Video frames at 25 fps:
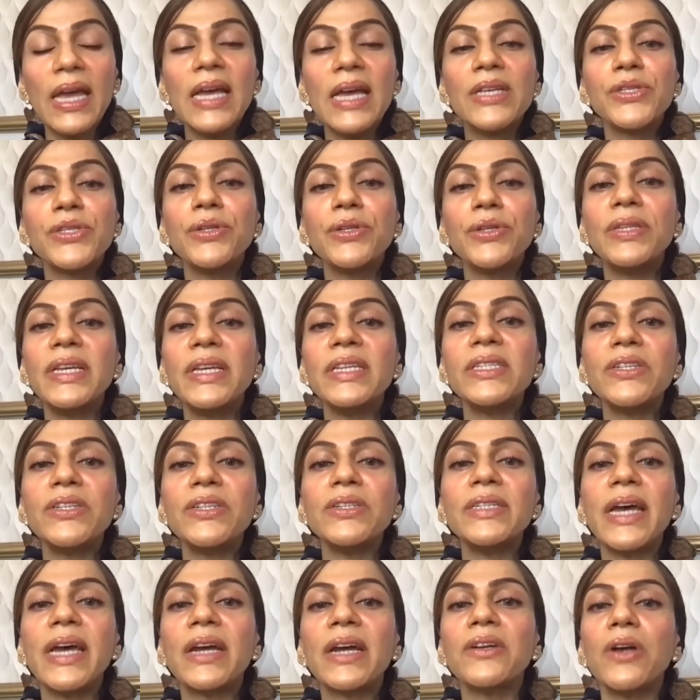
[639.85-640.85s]
So these two
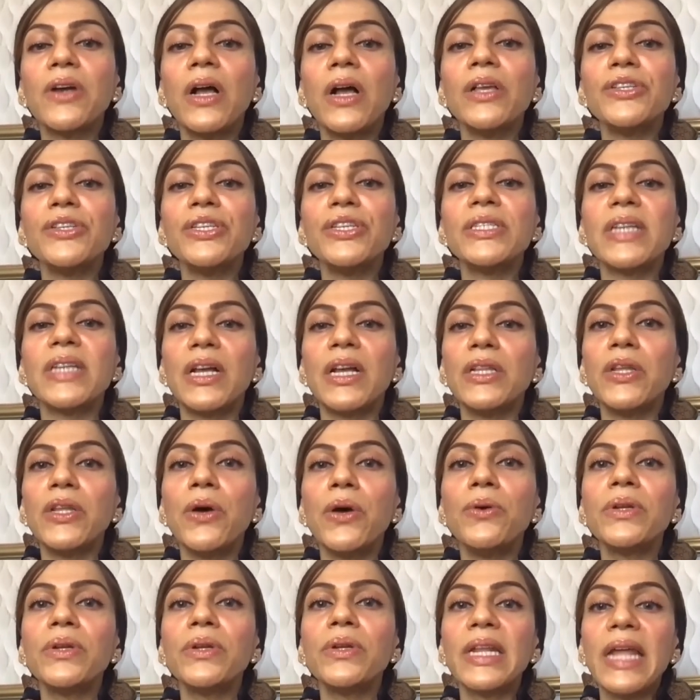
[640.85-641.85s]
technologies
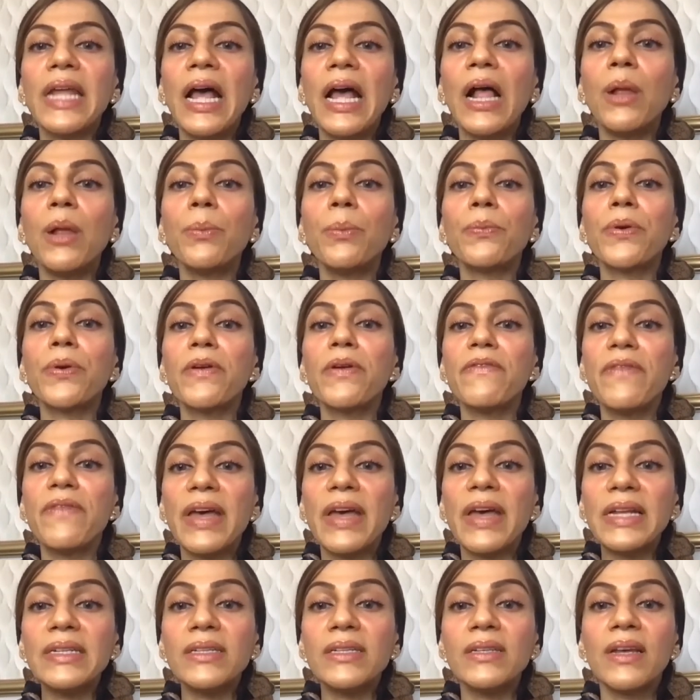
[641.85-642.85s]
alone can help
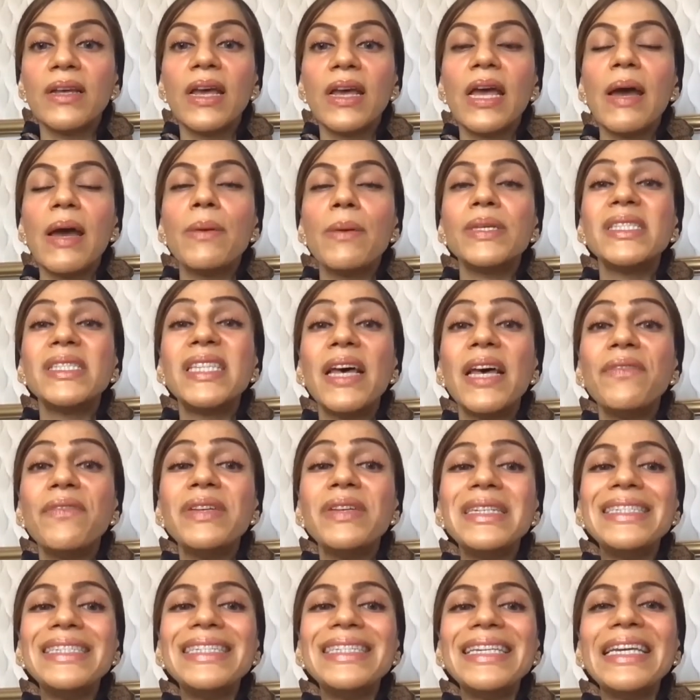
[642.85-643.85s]
prevent
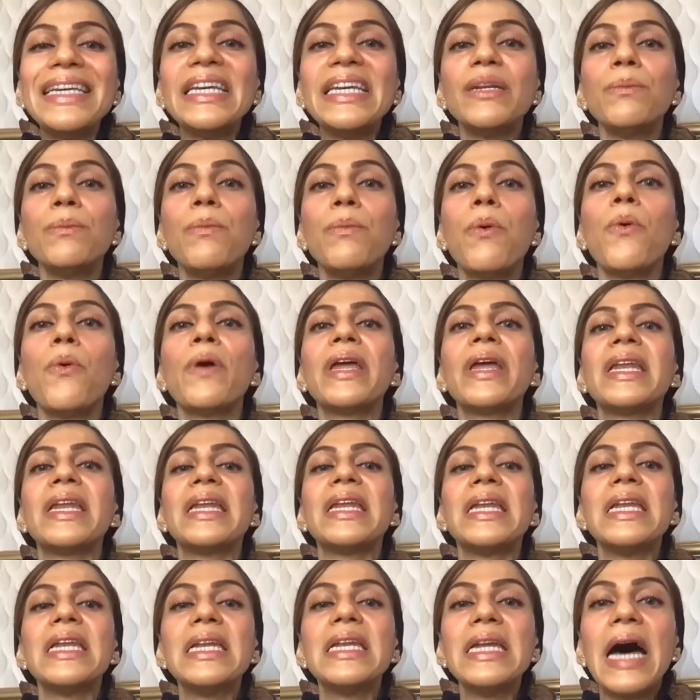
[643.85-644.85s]

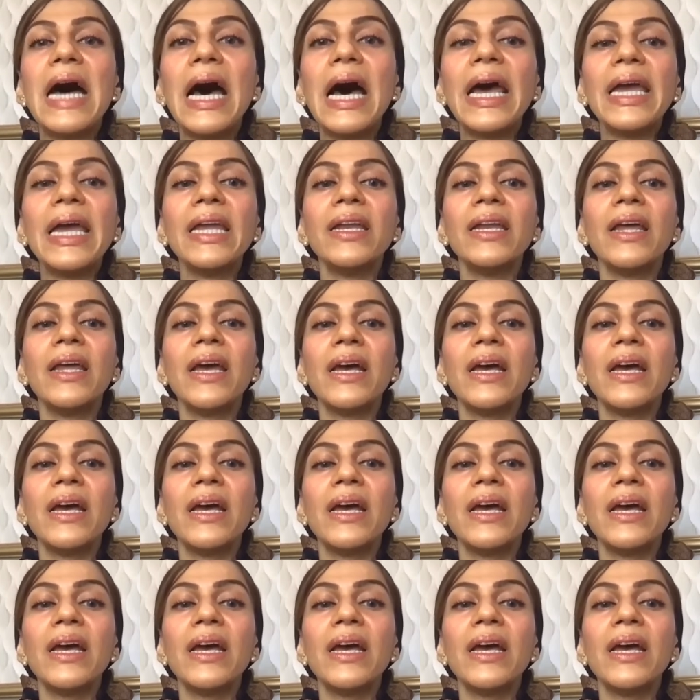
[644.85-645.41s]
17.9